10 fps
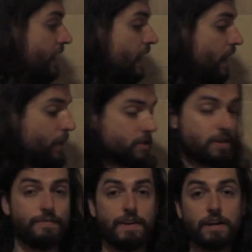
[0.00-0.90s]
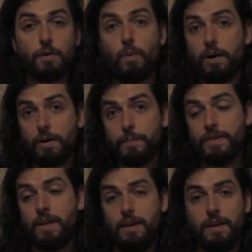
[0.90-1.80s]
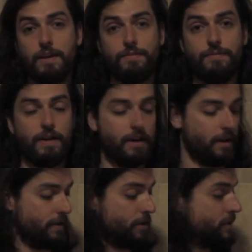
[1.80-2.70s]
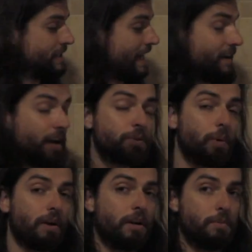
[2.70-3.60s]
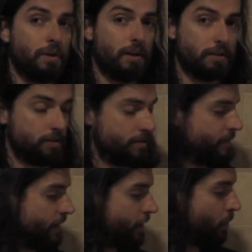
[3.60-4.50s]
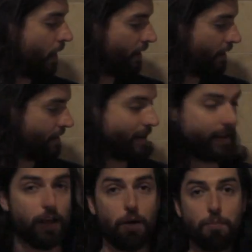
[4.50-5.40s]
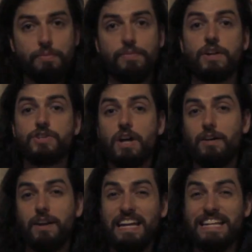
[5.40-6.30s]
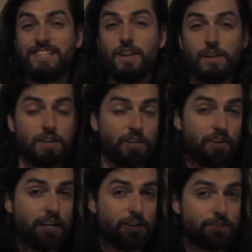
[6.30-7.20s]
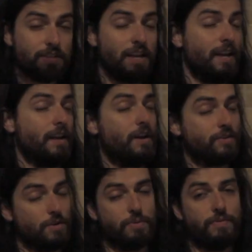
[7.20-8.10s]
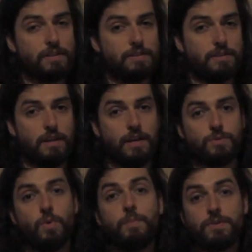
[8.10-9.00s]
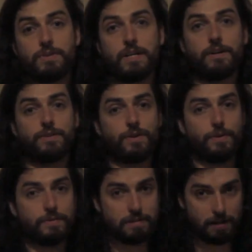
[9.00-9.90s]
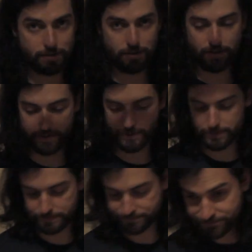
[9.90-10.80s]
We also have vinegar water. If you decide not to wear earplugs, this vinegar water is going to help flush out any salt in your ears. It also prevents swimmer's ears, so it's nice to use.